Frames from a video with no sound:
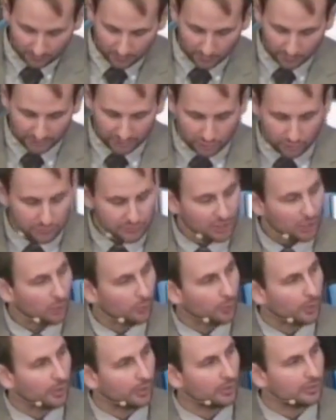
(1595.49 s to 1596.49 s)
When we use
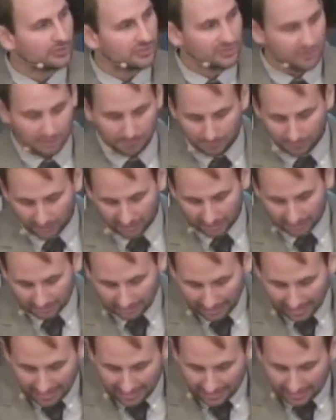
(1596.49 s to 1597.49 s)
our words to bring
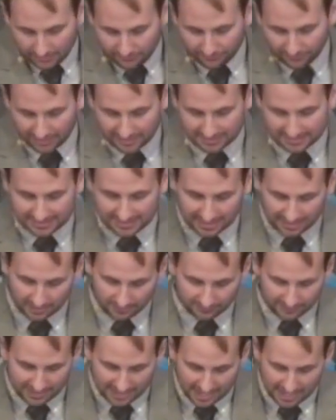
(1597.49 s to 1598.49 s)
life instead
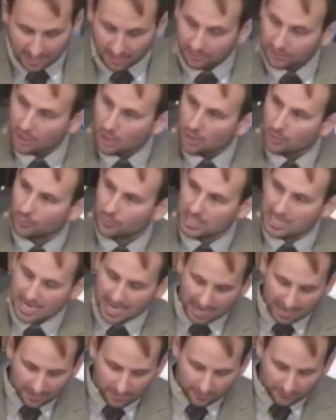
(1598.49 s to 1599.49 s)
of death, we
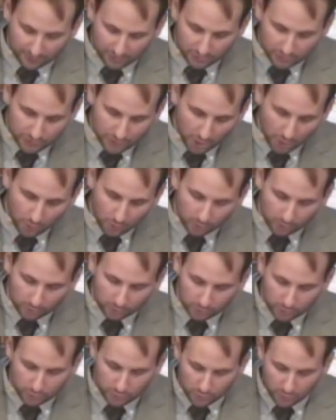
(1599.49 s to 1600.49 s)
have no
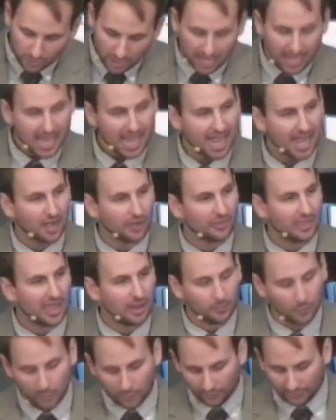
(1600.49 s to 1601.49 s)
clue how
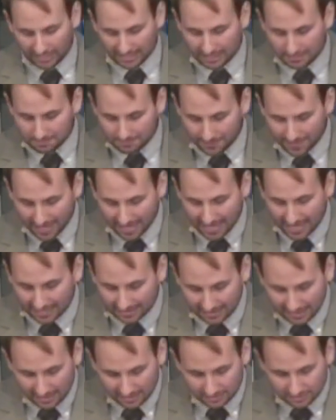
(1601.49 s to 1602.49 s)
that will
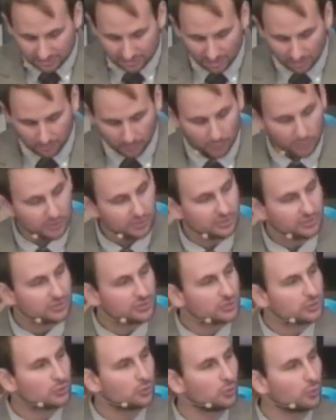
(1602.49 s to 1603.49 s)
impact someone's
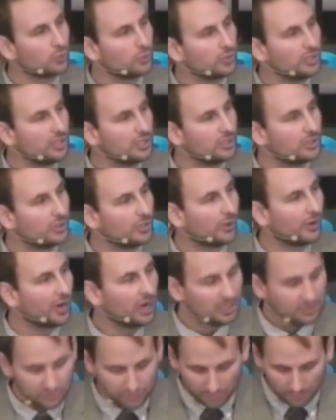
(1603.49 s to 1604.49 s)
school year,
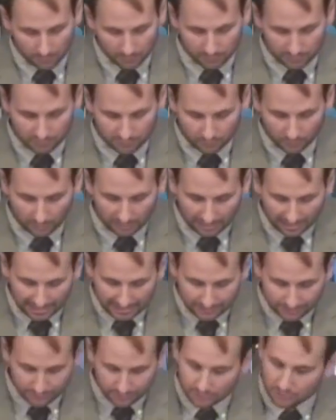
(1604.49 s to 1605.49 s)
someone's
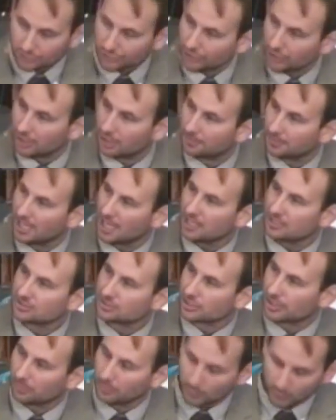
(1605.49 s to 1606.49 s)
relationship,
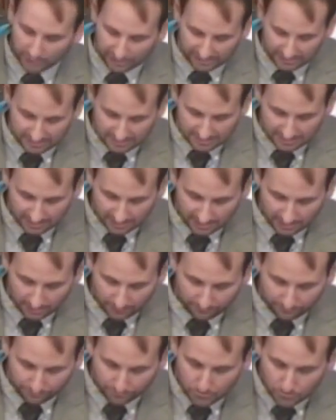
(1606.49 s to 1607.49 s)
someone's
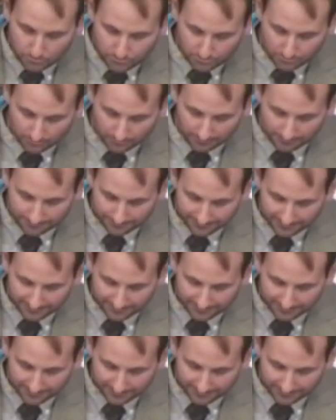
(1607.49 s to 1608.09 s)
future.